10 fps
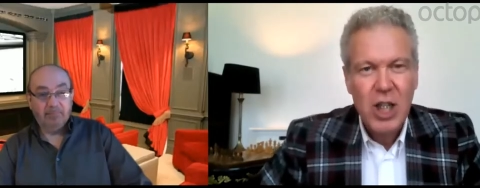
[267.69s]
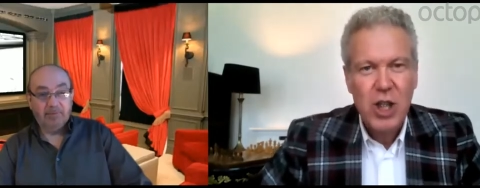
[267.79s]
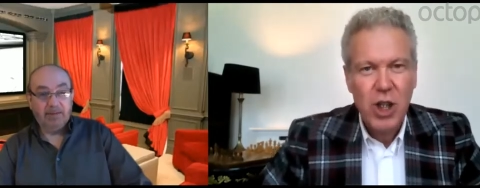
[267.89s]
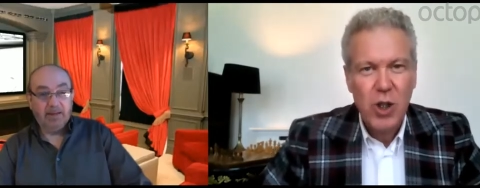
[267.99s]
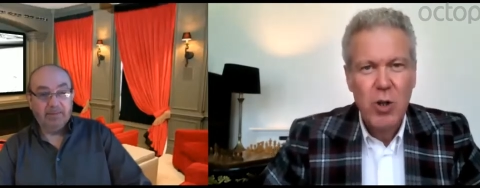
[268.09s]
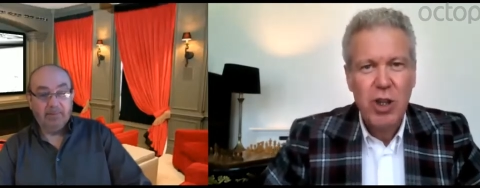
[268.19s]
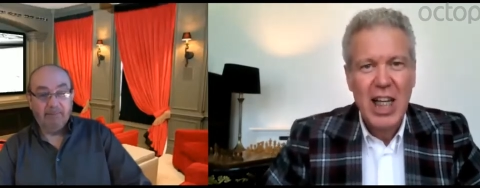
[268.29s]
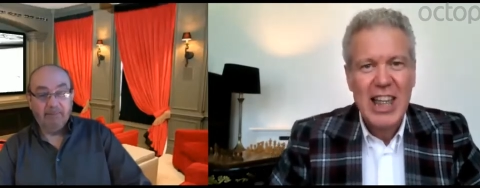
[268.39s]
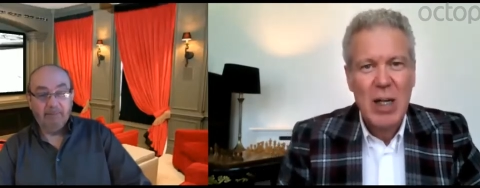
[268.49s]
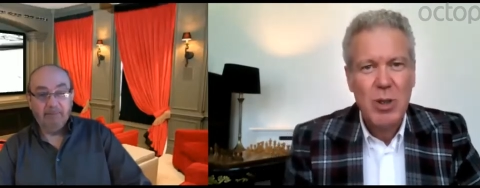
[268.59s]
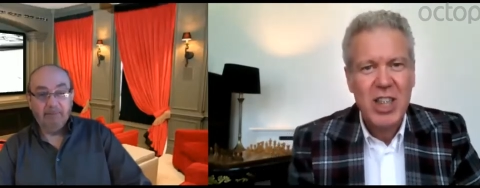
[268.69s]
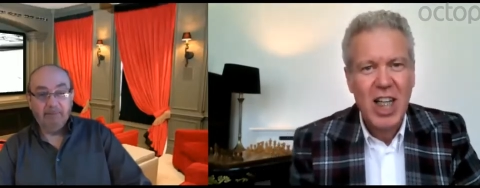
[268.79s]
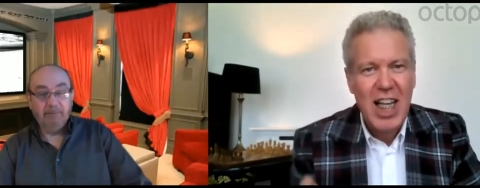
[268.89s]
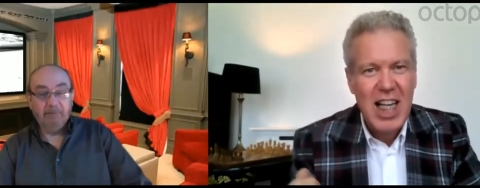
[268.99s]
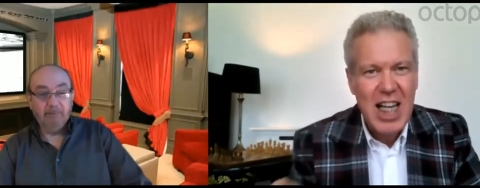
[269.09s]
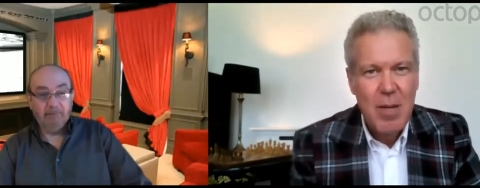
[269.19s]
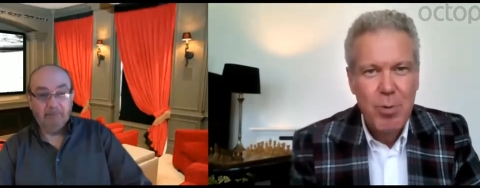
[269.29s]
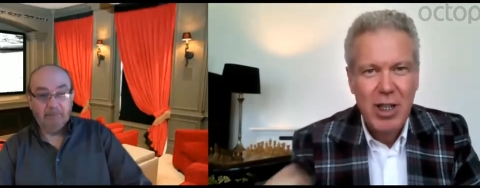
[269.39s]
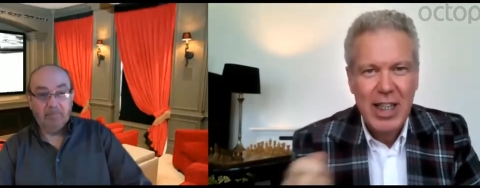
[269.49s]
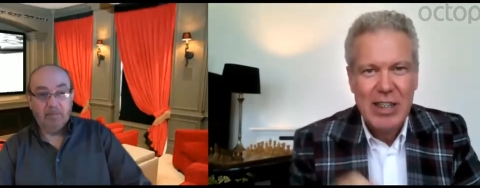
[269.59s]
Speaker 1: Yeah. Do you think they were
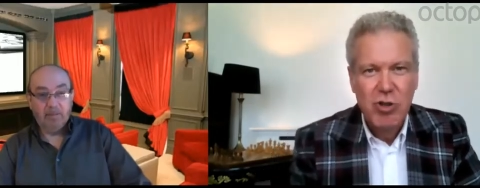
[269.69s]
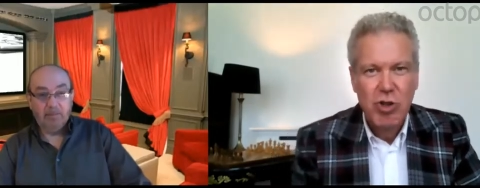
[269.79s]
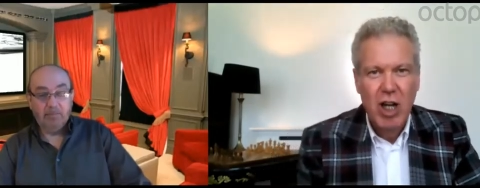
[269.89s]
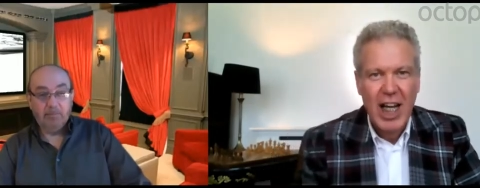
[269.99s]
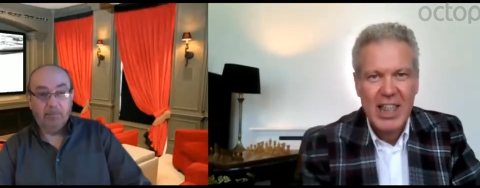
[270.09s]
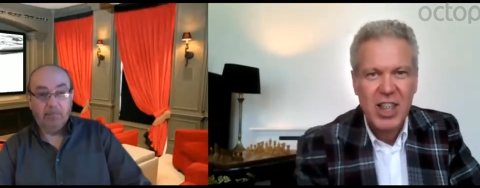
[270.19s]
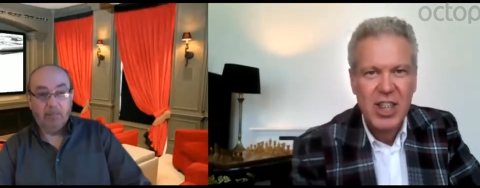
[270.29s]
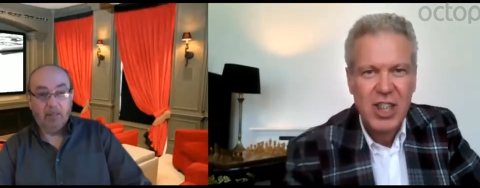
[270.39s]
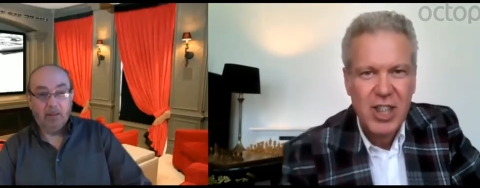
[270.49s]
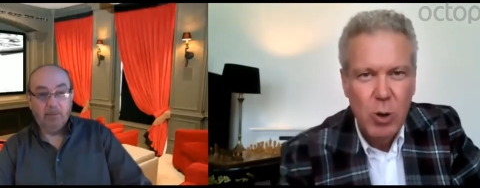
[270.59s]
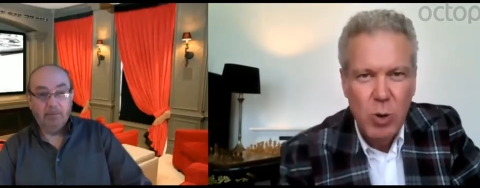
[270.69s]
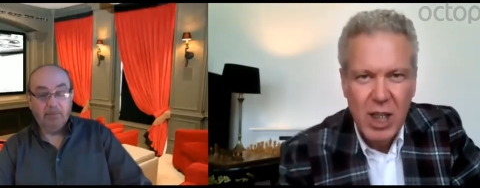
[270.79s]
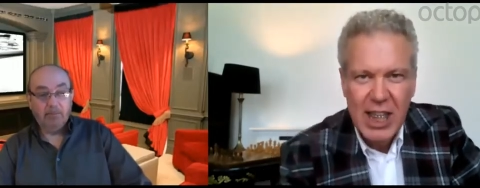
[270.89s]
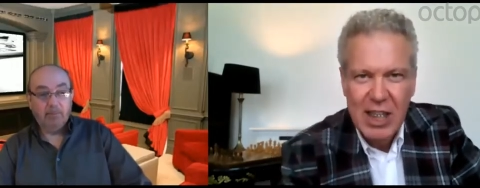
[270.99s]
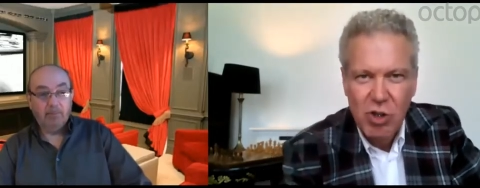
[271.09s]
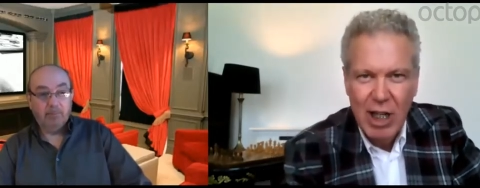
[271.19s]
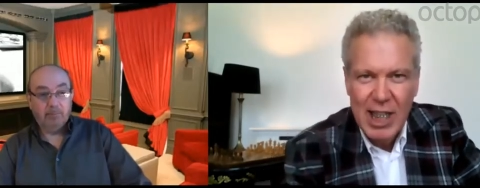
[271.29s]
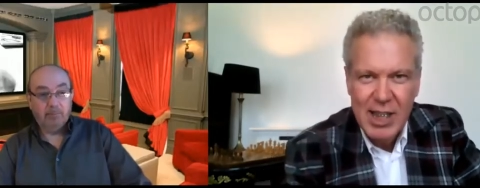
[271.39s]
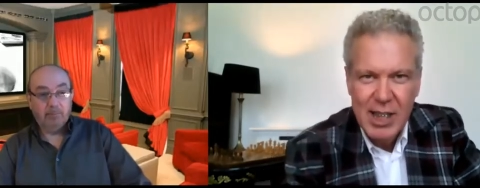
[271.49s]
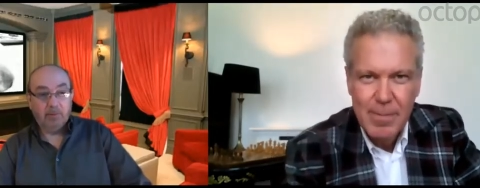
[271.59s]
deliberately trying to stoke the
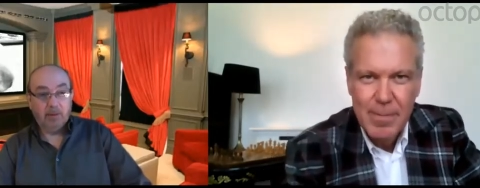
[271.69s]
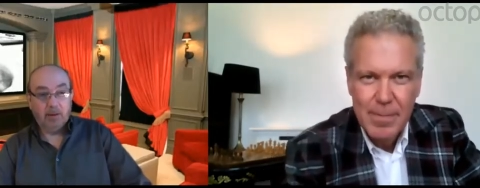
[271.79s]
interest?